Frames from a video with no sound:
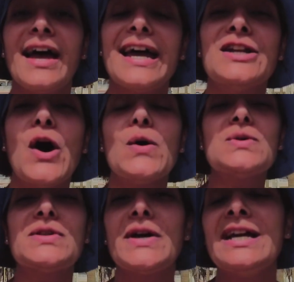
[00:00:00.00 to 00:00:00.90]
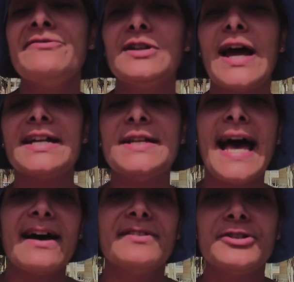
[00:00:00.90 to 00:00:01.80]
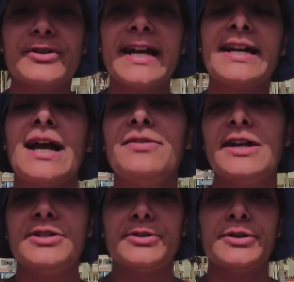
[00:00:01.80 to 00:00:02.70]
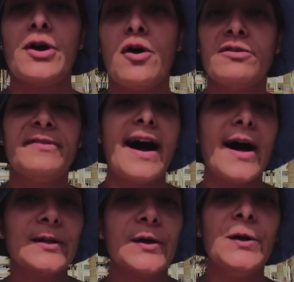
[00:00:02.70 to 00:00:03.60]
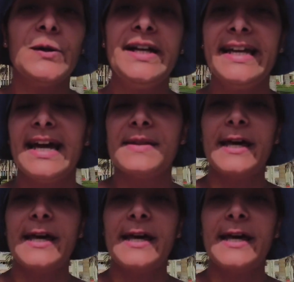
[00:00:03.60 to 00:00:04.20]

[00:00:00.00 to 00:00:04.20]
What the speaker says: And also, if you like to have a drink, they do offer alcohol here.